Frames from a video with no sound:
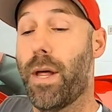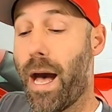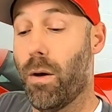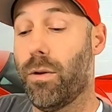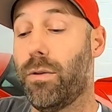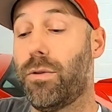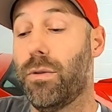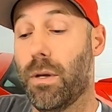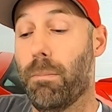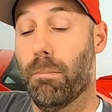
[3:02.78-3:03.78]
out
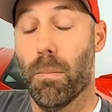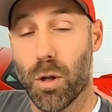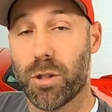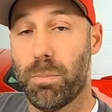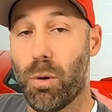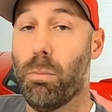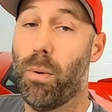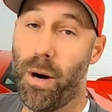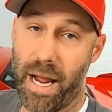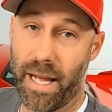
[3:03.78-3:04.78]
multiple
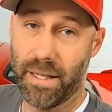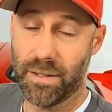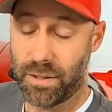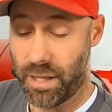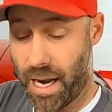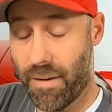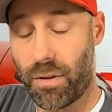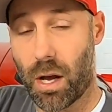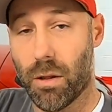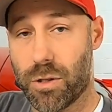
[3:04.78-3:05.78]
brands that have
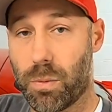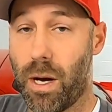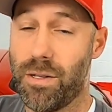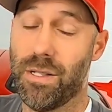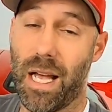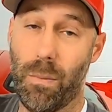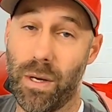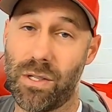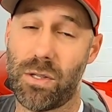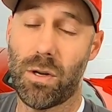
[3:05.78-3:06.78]
color swatches, and
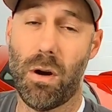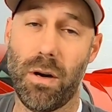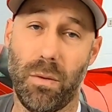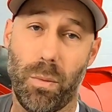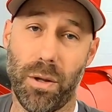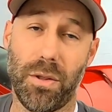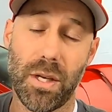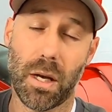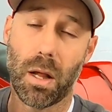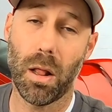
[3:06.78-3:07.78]
we started with
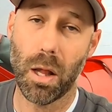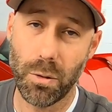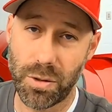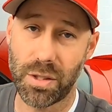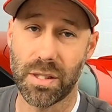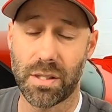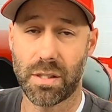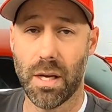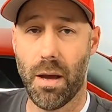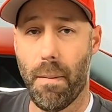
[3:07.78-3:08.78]
the
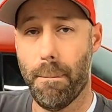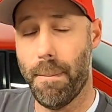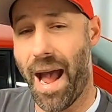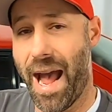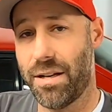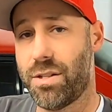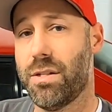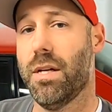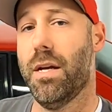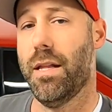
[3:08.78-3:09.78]
closest
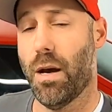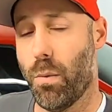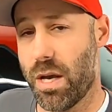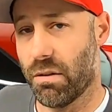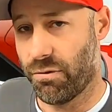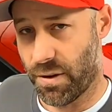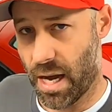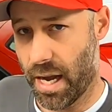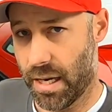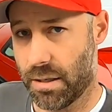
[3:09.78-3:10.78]
match that we could
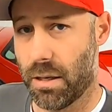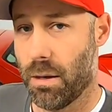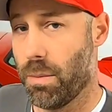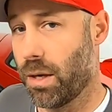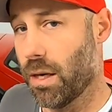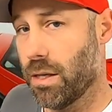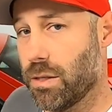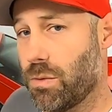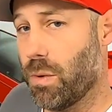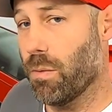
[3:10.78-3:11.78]
find,
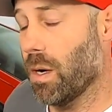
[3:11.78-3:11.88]
because we were